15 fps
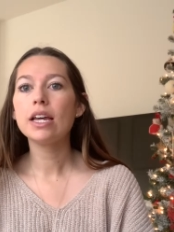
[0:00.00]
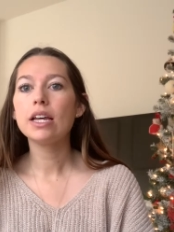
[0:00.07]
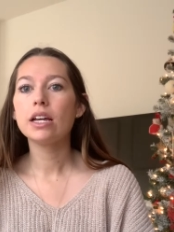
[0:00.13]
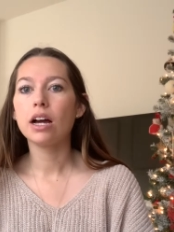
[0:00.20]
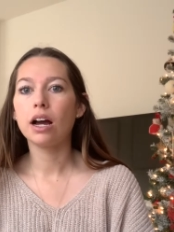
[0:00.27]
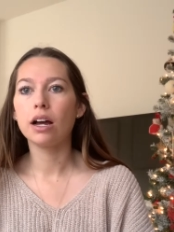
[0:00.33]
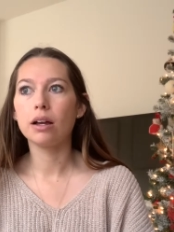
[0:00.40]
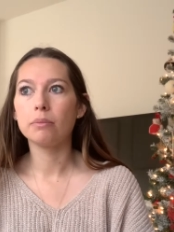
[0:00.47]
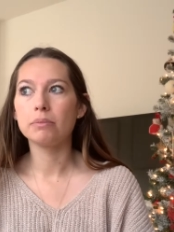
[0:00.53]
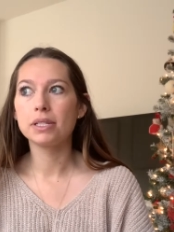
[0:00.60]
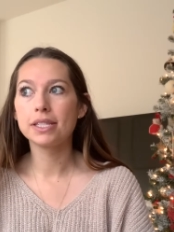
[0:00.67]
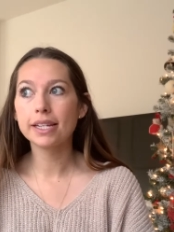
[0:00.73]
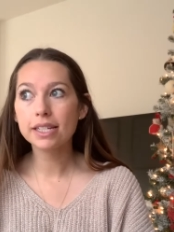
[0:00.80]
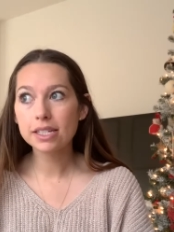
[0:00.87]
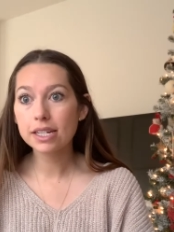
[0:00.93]

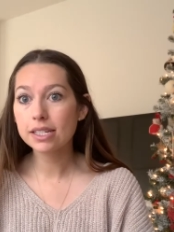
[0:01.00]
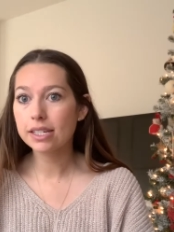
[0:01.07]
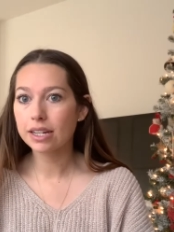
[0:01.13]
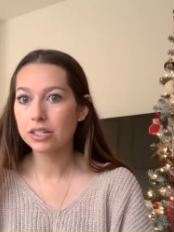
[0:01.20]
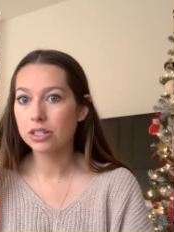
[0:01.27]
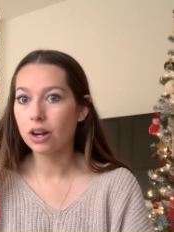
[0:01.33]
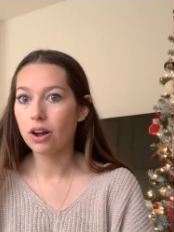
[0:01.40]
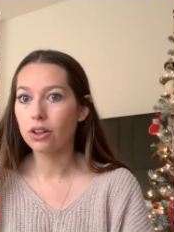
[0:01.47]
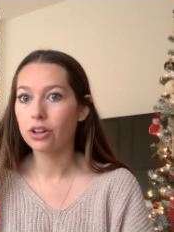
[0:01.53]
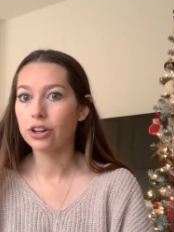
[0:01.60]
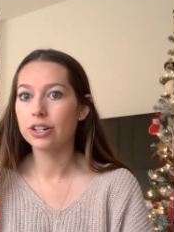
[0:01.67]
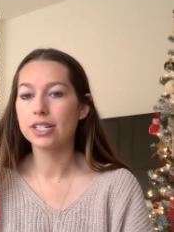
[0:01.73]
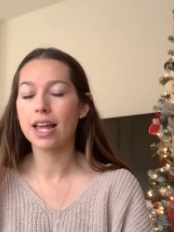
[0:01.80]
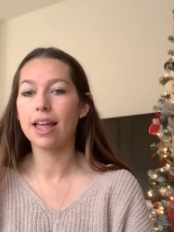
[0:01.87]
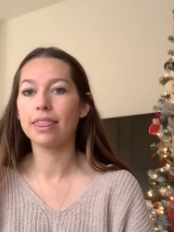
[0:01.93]

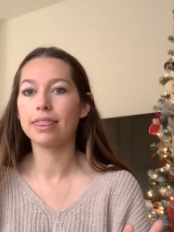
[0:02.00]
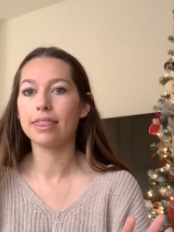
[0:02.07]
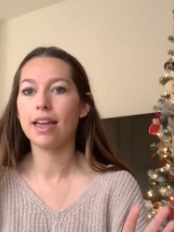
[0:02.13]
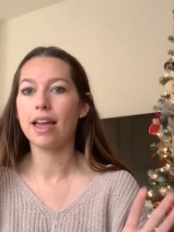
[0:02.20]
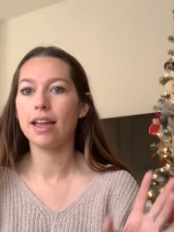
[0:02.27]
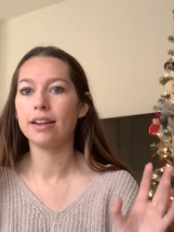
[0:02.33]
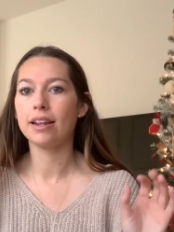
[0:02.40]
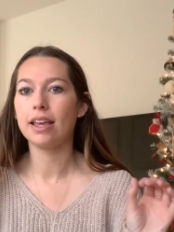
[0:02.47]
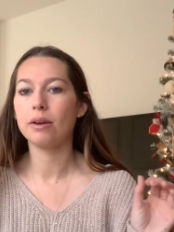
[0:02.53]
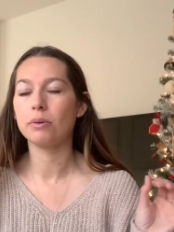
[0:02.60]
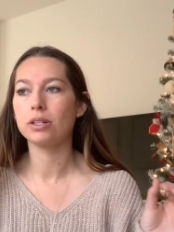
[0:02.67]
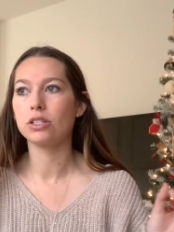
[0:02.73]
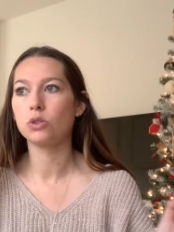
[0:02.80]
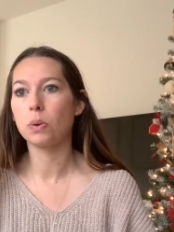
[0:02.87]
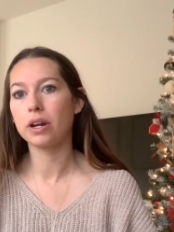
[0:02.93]
$66, and then it
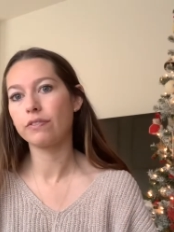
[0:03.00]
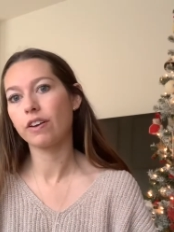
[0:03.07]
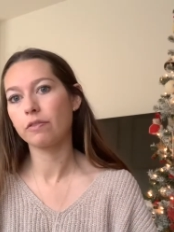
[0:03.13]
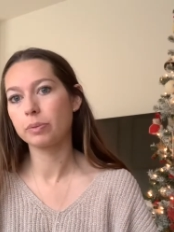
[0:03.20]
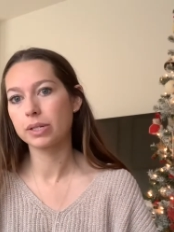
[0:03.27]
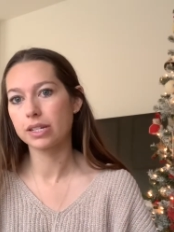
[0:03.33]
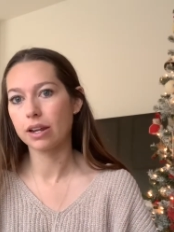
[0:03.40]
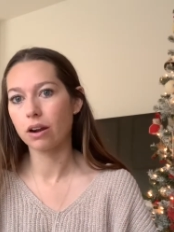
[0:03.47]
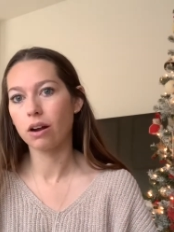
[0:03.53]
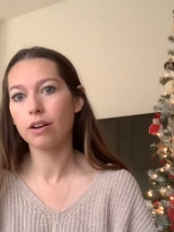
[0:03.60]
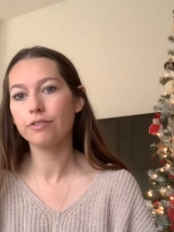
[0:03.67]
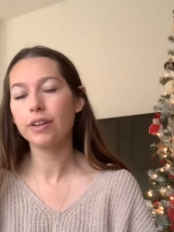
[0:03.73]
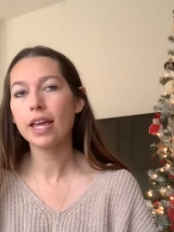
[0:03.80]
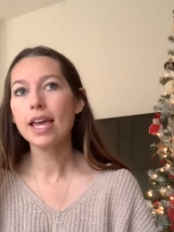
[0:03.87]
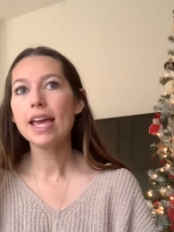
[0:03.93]
was 25% off,